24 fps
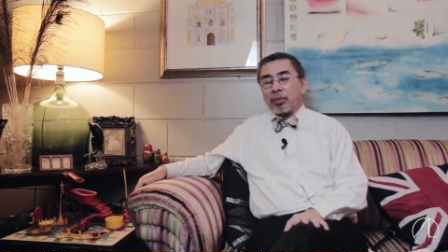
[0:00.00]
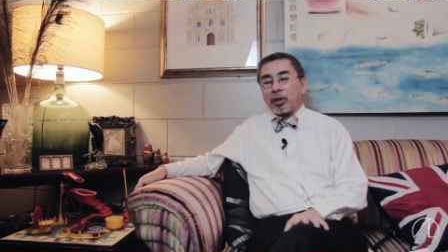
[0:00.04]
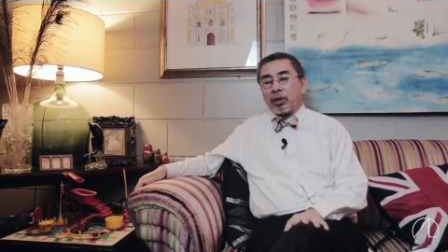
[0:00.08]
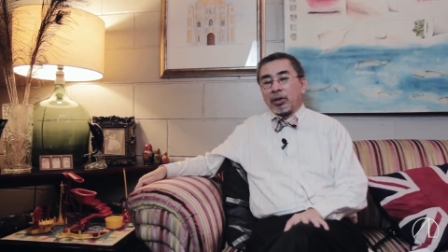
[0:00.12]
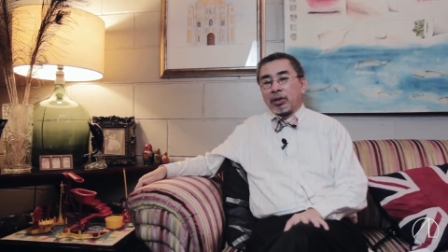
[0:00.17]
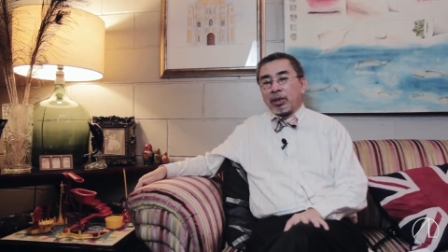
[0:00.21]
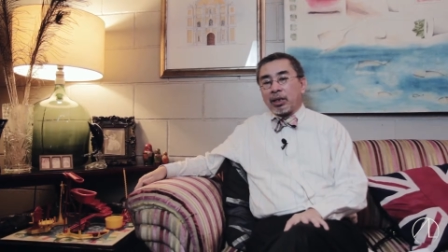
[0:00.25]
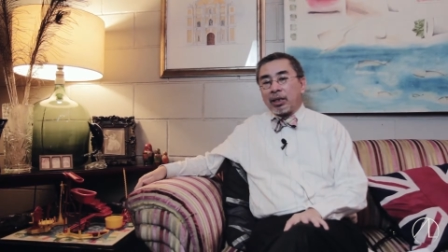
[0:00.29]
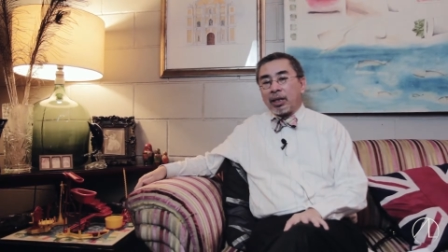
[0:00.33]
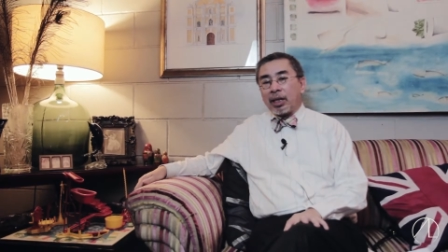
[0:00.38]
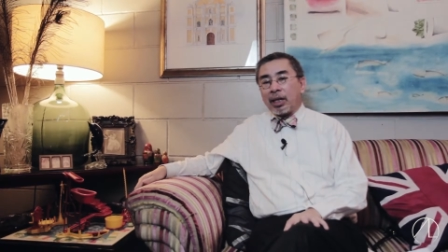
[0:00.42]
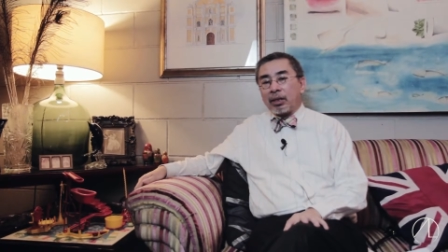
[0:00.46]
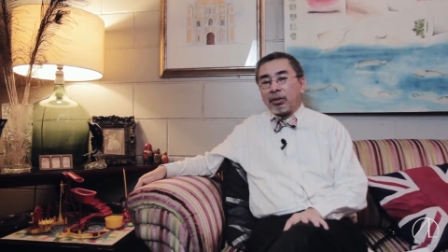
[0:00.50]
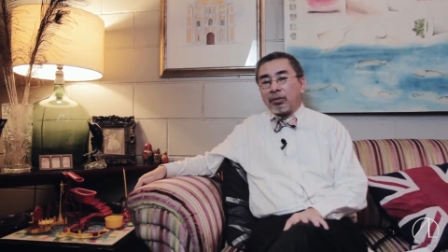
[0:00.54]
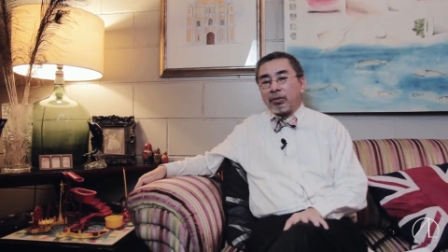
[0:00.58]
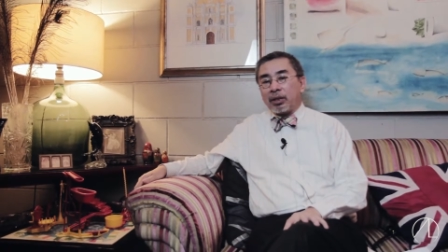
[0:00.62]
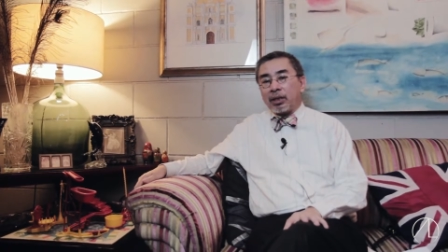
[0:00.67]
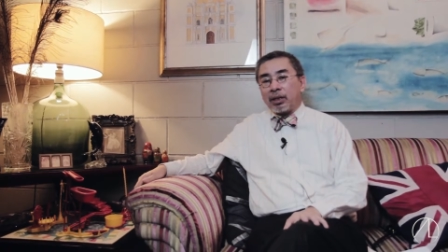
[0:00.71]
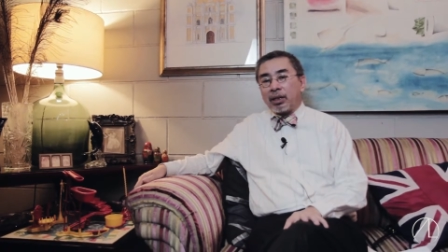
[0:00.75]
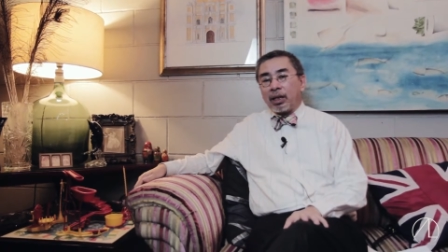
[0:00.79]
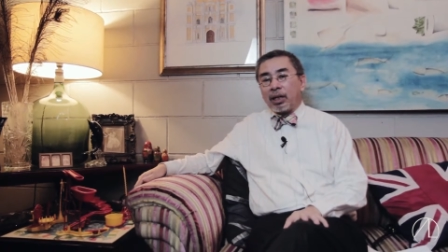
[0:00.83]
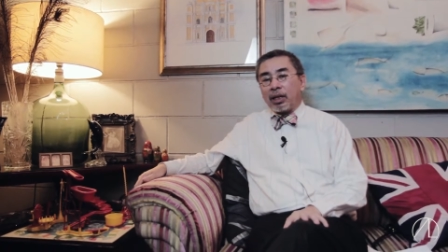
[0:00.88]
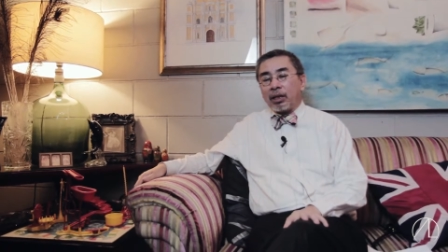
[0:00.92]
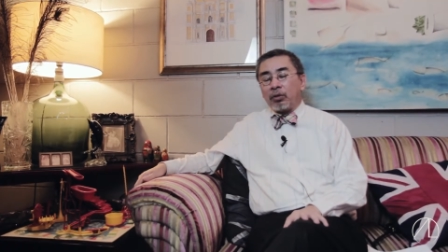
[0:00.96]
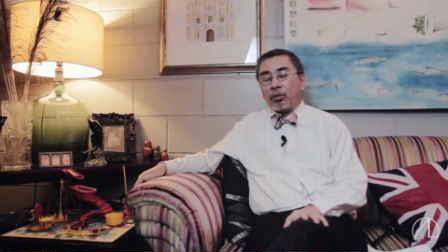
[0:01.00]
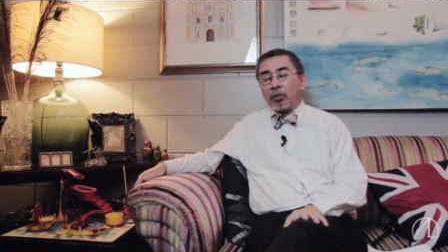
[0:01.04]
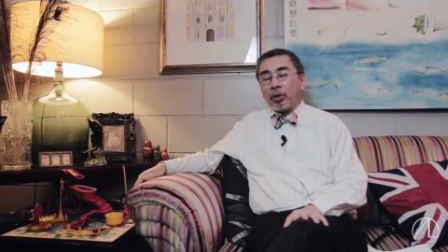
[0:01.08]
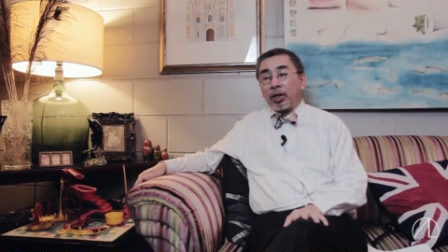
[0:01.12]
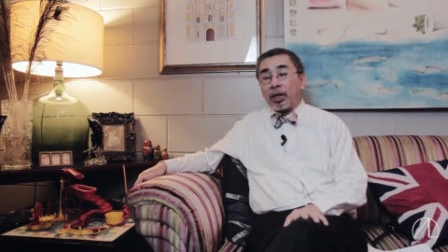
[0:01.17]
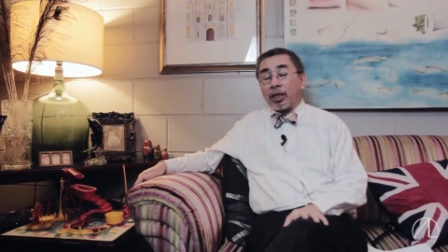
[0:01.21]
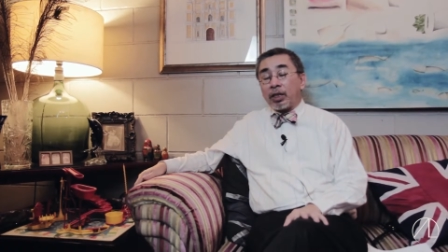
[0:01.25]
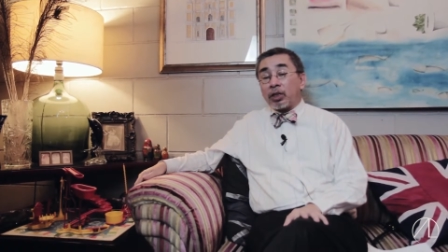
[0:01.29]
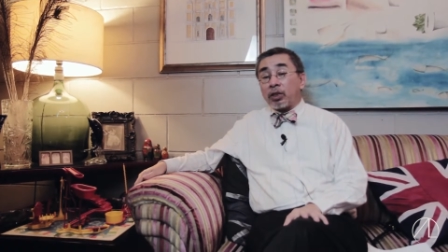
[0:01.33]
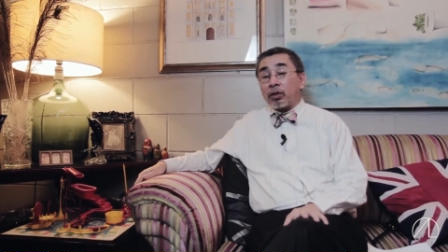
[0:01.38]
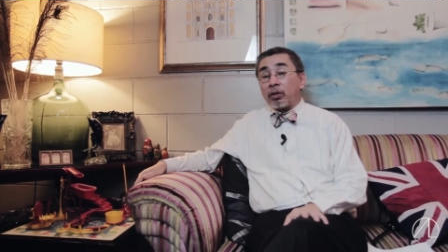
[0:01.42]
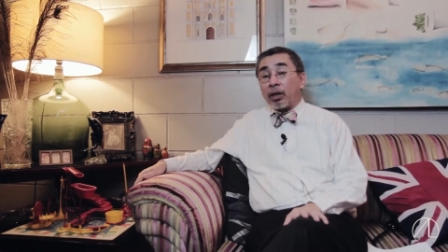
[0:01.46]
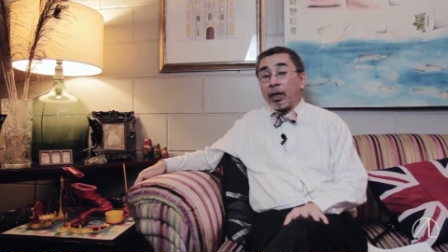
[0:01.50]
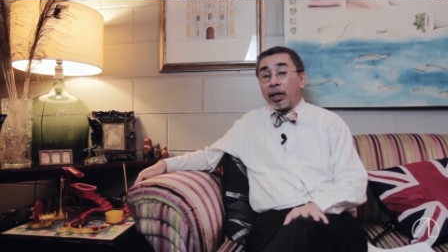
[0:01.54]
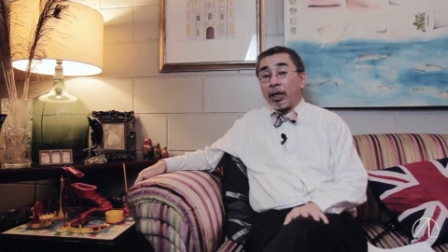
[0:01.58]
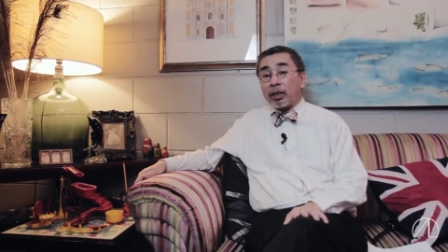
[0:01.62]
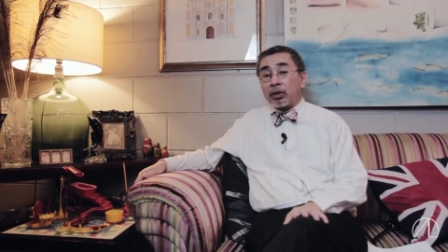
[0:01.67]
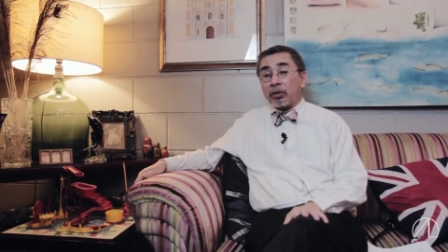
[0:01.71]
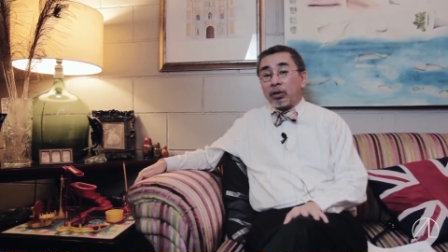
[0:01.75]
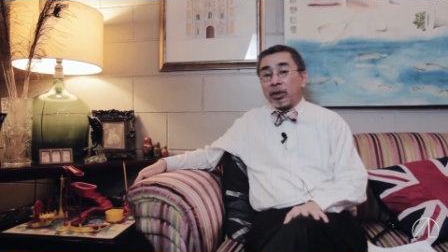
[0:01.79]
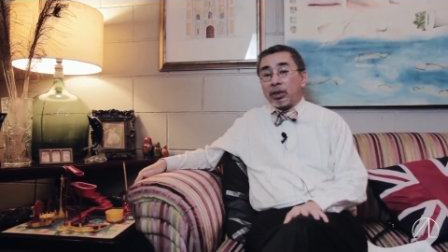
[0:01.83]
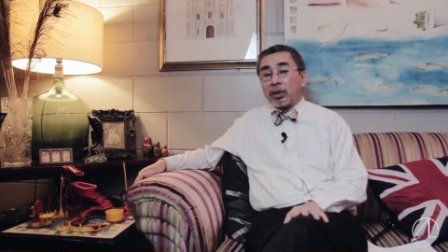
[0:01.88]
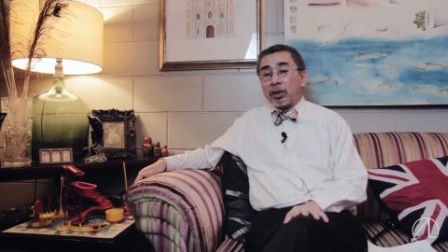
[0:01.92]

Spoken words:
because at the end of the day, we are trying to